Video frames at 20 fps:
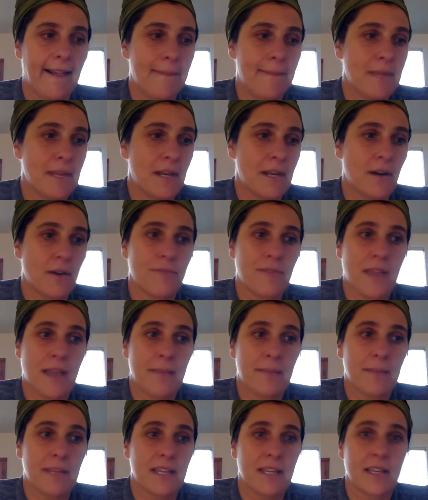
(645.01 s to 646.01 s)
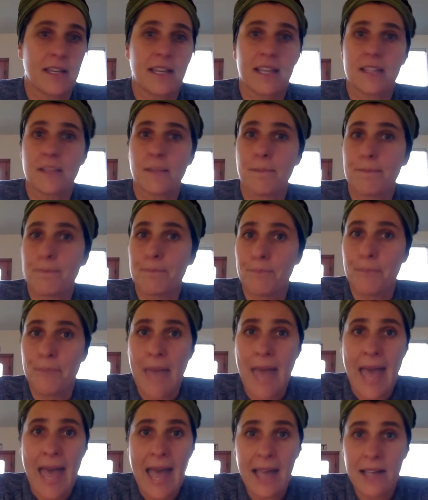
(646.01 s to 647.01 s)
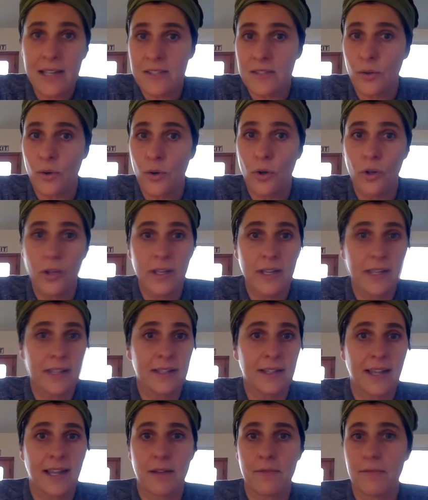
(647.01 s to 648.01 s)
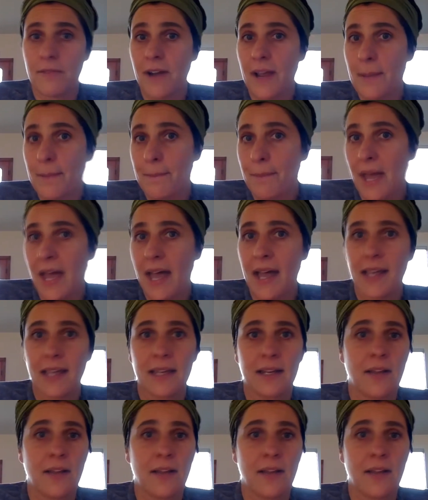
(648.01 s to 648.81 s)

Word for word: Um, you know, a family gets a pack stolen, like a frame pack,